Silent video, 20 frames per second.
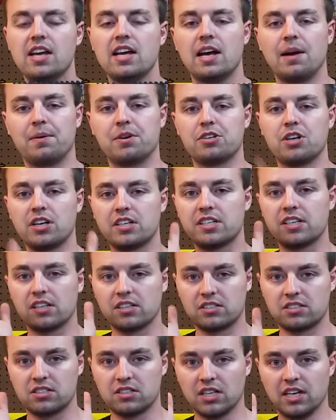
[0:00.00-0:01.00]
And when you're talking a
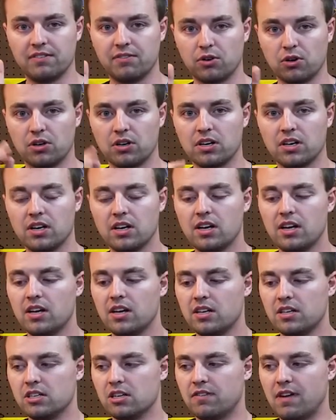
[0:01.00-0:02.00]
sliver,
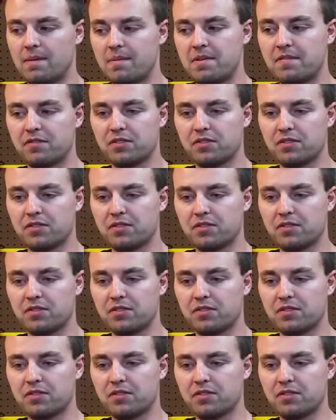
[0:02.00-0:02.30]
if I'm aiming